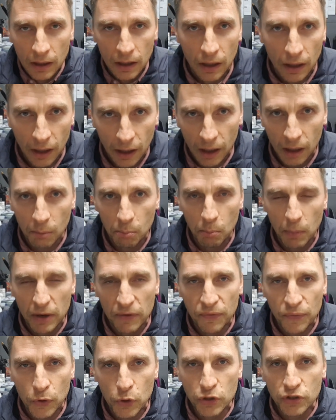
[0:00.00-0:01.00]
My
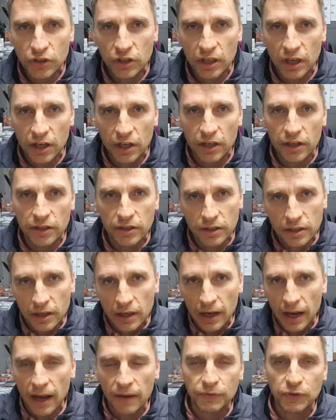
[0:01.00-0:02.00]
first years
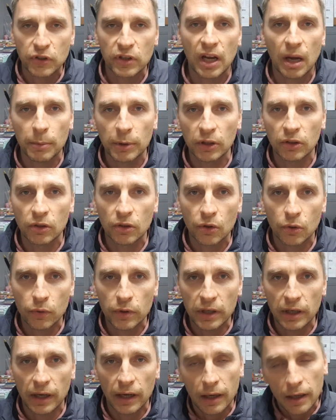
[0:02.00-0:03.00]
after coming to
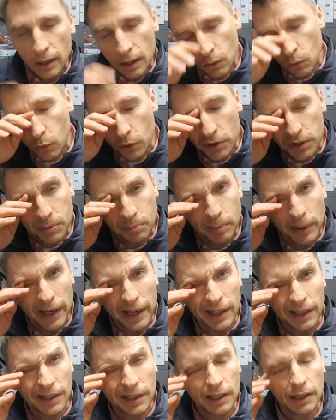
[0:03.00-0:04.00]
Korea were
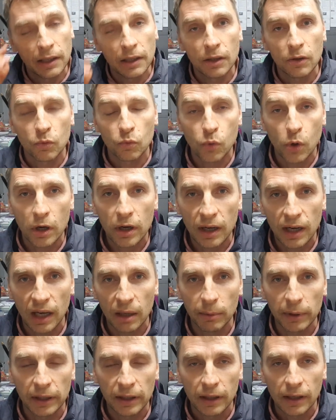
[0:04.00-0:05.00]
spent rock
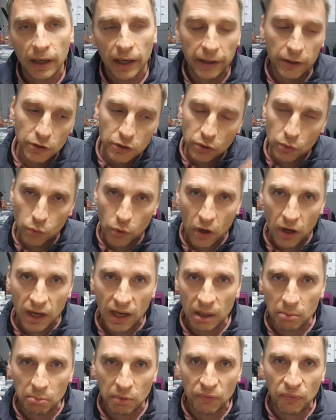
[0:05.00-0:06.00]
climbing. I used to rock
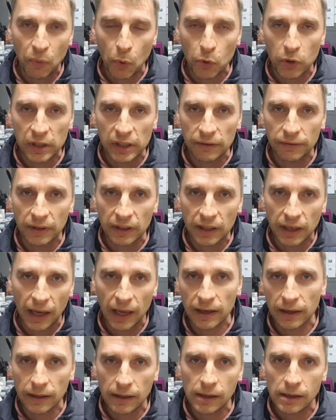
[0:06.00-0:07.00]
climb before leaving
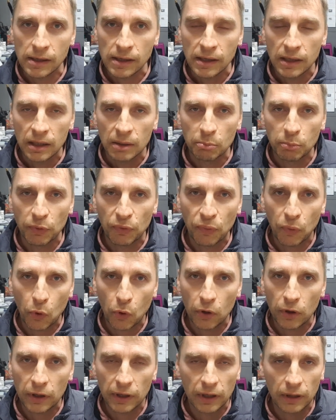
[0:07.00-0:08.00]
Canada,
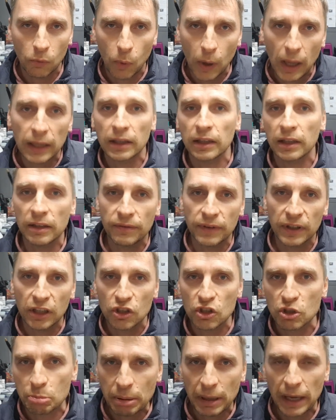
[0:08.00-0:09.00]
while living
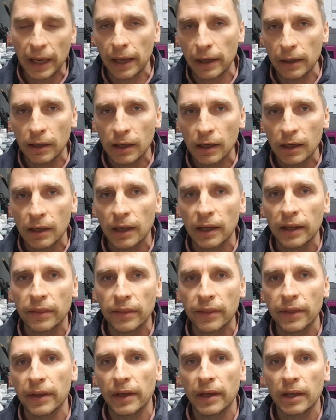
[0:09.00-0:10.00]
in Japan,
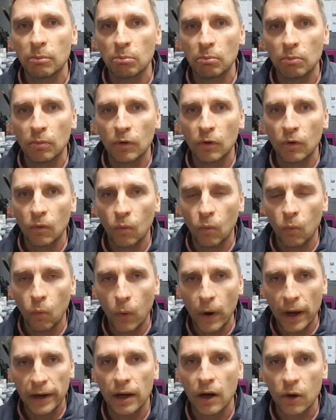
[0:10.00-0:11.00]
and then
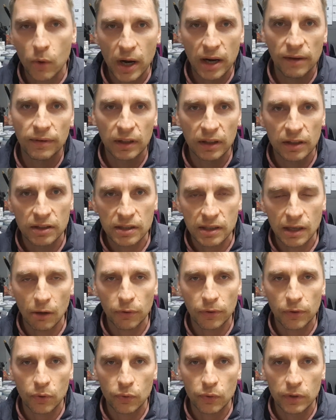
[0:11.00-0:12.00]
when arriving in
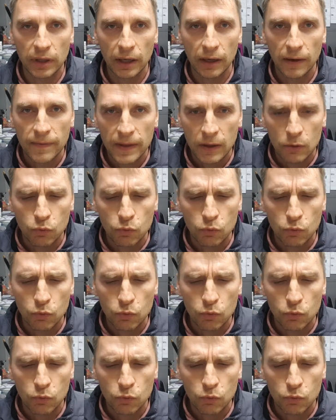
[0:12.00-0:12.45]
South Korea.